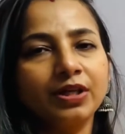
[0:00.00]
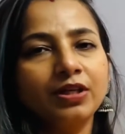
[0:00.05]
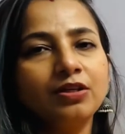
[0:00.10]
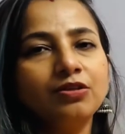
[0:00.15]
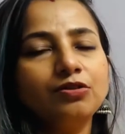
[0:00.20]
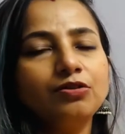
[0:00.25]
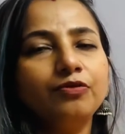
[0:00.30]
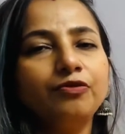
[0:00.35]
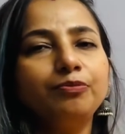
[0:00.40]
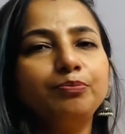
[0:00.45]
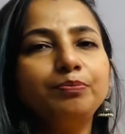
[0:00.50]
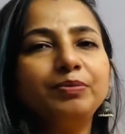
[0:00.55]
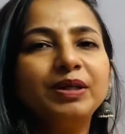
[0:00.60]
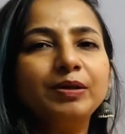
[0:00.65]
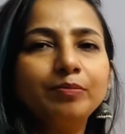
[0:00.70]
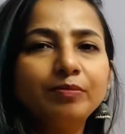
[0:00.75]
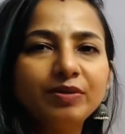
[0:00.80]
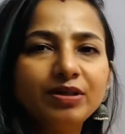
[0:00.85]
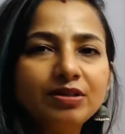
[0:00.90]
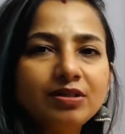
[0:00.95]
So
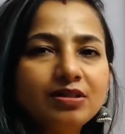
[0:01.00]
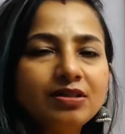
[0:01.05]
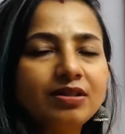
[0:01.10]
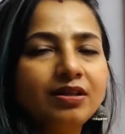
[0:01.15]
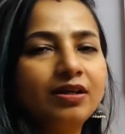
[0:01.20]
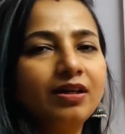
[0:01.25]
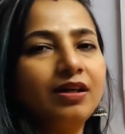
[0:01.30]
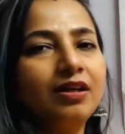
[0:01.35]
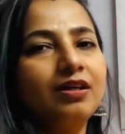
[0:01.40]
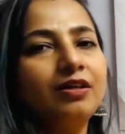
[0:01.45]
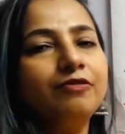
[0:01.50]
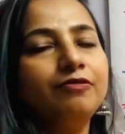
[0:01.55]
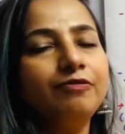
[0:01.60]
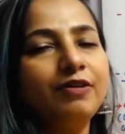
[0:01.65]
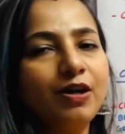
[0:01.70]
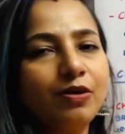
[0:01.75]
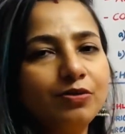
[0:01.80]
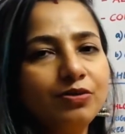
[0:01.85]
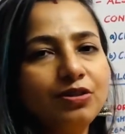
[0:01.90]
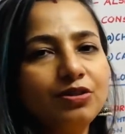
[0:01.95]
pigments, they are
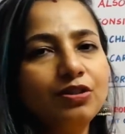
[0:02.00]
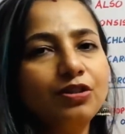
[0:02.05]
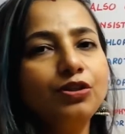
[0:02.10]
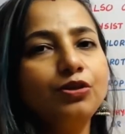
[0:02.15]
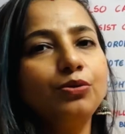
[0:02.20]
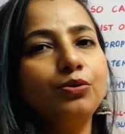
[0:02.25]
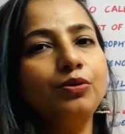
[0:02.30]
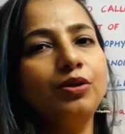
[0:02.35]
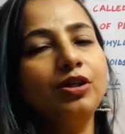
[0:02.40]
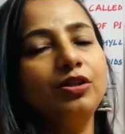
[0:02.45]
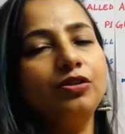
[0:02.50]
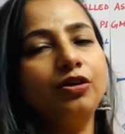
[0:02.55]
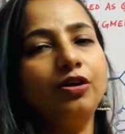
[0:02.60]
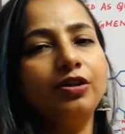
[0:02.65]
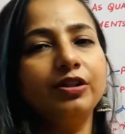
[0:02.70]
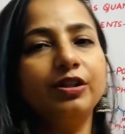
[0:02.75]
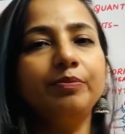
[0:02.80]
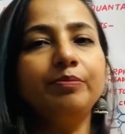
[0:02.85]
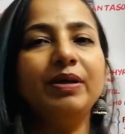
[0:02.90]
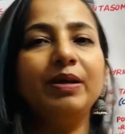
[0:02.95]
found as a unit on
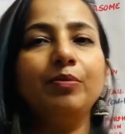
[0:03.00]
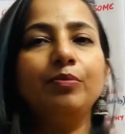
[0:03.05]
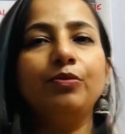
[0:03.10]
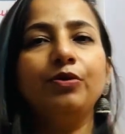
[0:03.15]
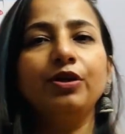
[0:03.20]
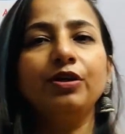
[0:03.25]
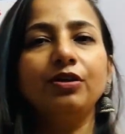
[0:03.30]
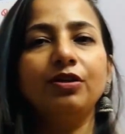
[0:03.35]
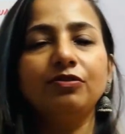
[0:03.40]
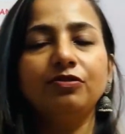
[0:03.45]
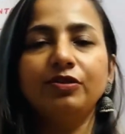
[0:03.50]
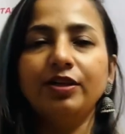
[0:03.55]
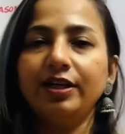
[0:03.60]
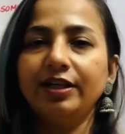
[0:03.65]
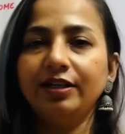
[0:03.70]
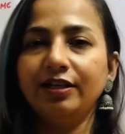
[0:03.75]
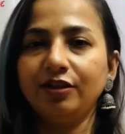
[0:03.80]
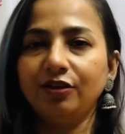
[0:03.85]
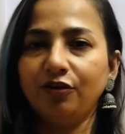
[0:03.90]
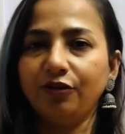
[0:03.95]
the membrane of
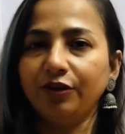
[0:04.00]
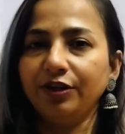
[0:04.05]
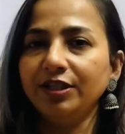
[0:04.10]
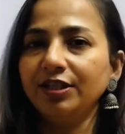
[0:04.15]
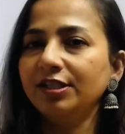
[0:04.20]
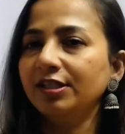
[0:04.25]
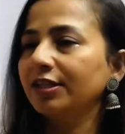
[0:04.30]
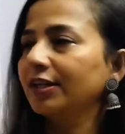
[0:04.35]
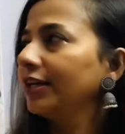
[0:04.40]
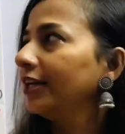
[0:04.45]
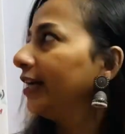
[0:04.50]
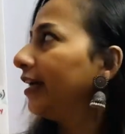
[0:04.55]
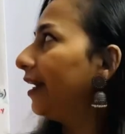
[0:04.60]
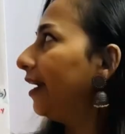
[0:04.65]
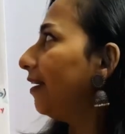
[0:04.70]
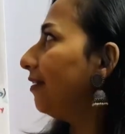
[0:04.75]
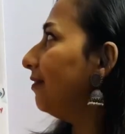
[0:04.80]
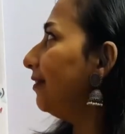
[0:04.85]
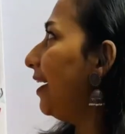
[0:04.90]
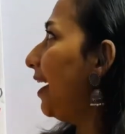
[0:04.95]
thylakoid,
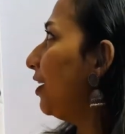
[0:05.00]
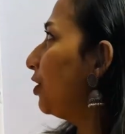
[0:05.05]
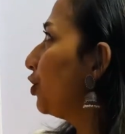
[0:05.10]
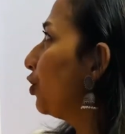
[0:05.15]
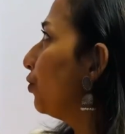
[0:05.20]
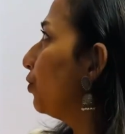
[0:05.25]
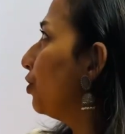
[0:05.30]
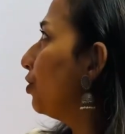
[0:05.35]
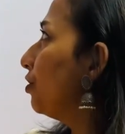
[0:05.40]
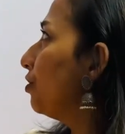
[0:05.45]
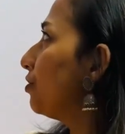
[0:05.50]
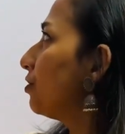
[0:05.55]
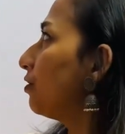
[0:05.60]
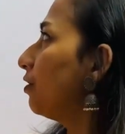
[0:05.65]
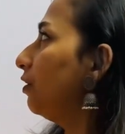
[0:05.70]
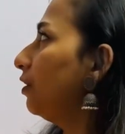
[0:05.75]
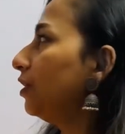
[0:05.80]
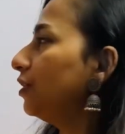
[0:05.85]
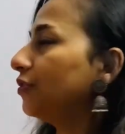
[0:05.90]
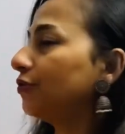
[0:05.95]
and that unit is
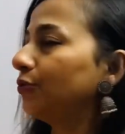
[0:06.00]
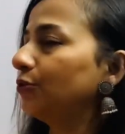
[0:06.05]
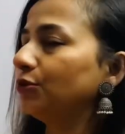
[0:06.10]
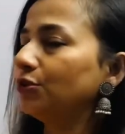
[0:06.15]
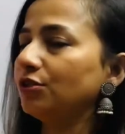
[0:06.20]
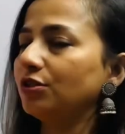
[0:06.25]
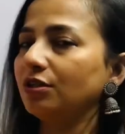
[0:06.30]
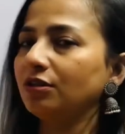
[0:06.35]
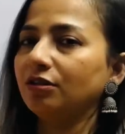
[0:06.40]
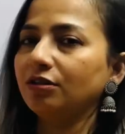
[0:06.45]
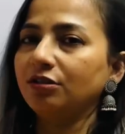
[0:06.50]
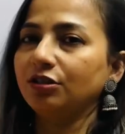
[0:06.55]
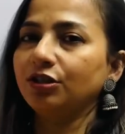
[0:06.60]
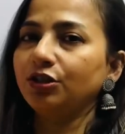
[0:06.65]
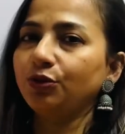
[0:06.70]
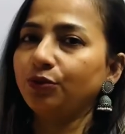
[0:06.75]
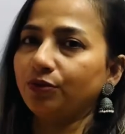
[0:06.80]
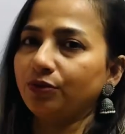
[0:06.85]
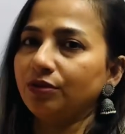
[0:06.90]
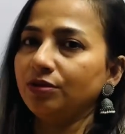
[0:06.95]
called as photosynthetic
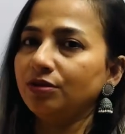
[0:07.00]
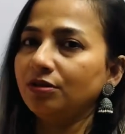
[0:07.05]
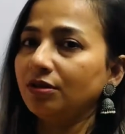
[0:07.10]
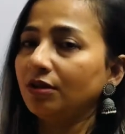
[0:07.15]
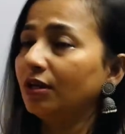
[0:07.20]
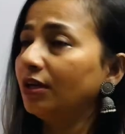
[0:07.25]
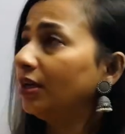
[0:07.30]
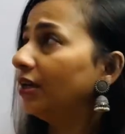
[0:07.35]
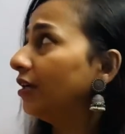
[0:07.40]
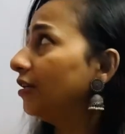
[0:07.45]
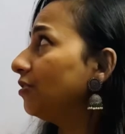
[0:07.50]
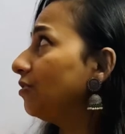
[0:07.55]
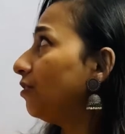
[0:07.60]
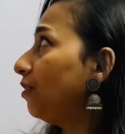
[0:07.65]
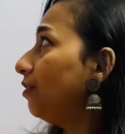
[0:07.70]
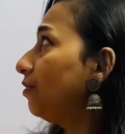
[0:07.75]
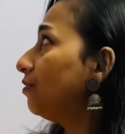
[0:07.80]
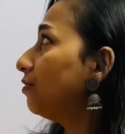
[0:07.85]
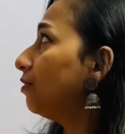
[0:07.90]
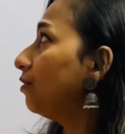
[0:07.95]
unit. It is
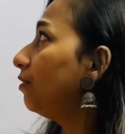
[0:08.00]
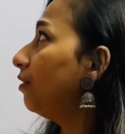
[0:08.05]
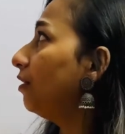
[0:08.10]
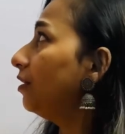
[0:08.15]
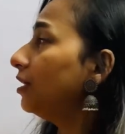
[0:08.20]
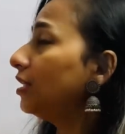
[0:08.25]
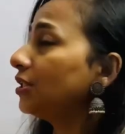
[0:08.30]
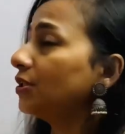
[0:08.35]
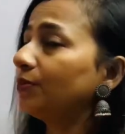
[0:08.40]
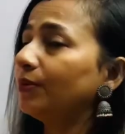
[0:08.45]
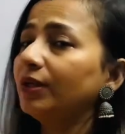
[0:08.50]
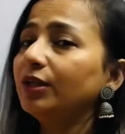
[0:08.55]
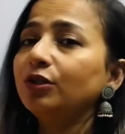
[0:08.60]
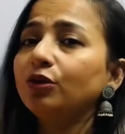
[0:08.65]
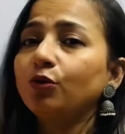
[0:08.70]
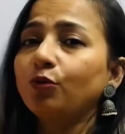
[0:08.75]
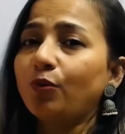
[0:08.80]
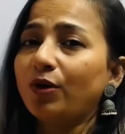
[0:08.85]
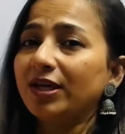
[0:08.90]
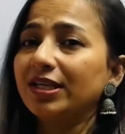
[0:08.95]
also called as what?
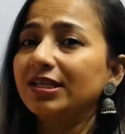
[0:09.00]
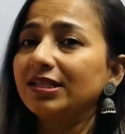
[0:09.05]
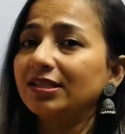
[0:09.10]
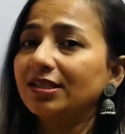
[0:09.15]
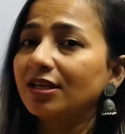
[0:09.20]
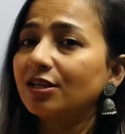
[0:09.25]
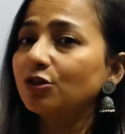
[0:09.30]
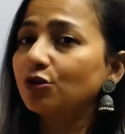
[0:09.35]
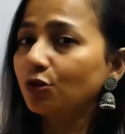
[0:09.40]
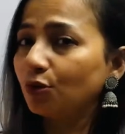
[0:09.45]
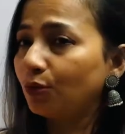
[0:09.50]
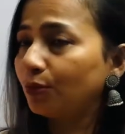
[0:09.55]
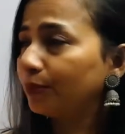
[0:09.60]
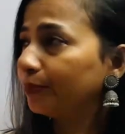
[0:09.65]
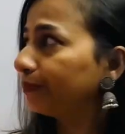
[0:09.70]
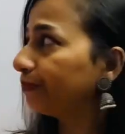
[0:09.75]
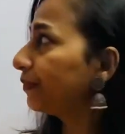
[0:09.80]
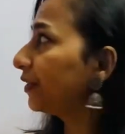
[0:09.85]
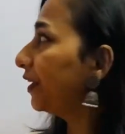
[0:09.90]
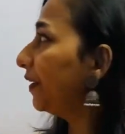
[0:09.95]

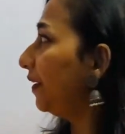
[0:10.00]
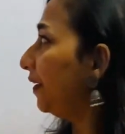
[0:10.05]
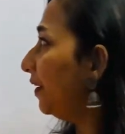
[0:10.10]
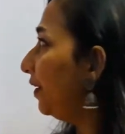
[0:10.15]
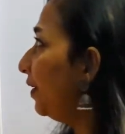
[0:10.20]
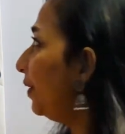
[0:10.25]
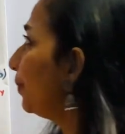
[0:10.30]
Quantasome. Clear?